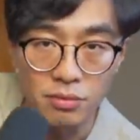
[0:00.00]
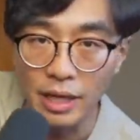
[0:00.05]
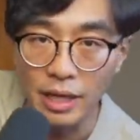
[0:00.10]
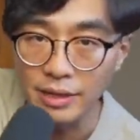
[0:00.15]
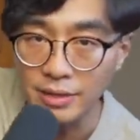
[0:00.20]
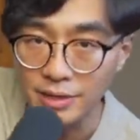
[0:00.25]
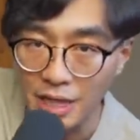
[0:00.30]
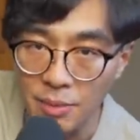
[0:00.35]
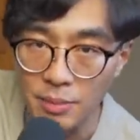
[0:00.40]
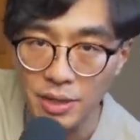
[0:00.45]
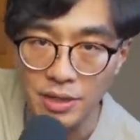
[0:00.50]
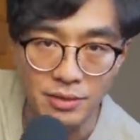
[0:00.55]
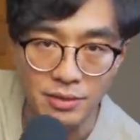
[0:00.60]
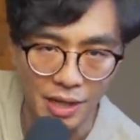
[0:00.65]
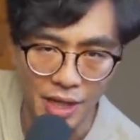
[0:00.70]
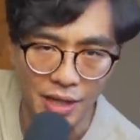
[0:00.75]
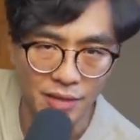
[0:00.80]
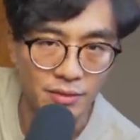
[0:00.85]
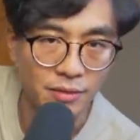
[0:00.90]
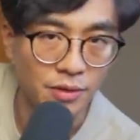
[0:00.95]
like Damon
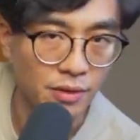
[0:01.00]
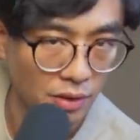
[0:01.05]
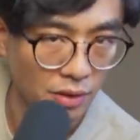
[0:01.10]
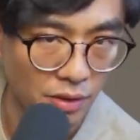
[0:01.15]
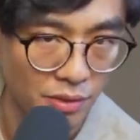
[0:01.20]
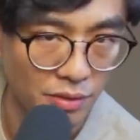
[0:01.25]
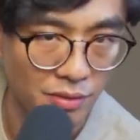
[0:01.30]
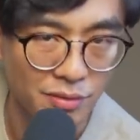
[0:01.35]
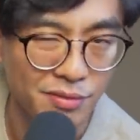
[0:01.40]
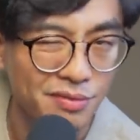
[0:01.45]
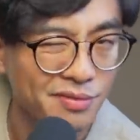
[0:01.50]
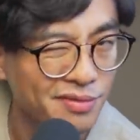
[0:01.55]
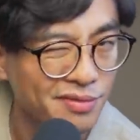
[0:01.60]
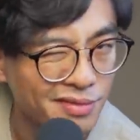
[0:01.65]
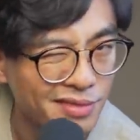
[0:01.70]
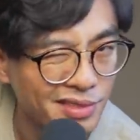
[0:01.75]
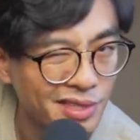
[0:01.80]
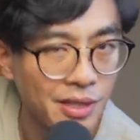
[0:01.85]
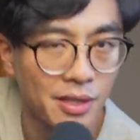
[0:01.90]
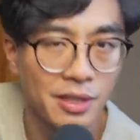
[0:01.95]
and you
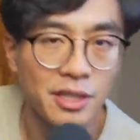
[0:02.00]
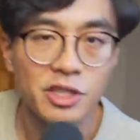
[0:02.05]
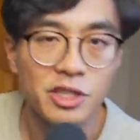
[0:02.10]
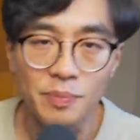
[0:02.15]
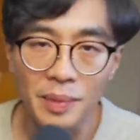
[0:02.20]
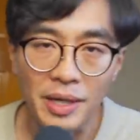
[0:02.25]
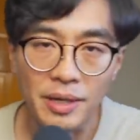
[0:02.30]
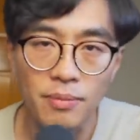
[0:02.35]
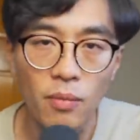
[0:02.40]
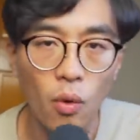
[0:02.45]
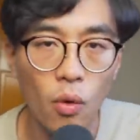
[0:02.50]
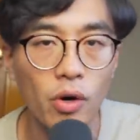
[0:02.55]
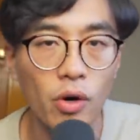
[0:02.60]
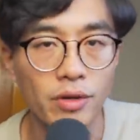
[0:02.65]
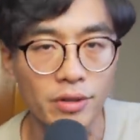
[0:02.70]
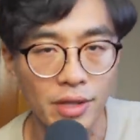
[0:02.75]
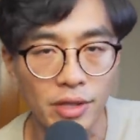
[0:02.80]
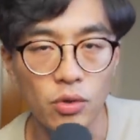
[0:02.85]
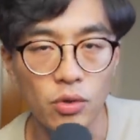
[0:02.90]
spent more than